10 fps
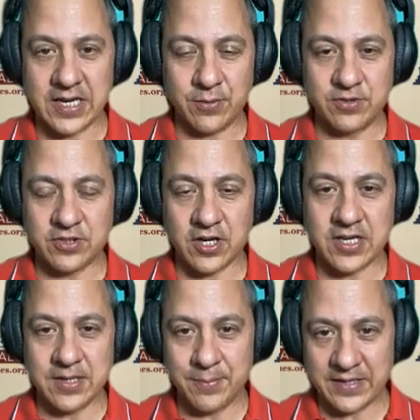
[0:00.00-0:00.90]
I was talking
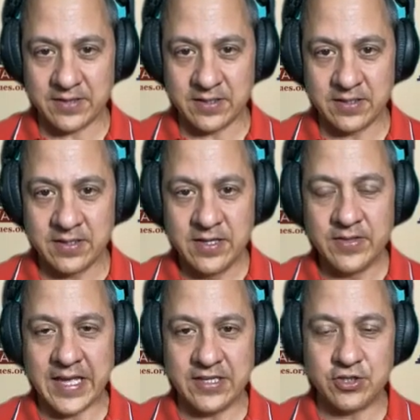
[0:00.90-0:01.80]
about
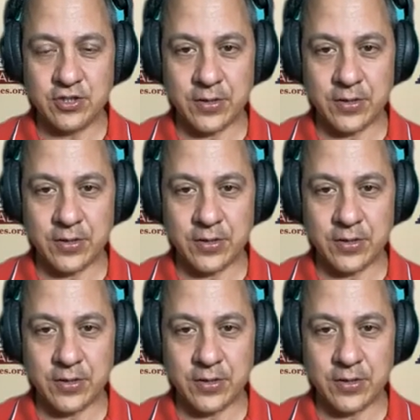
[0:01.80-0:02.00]
that issue.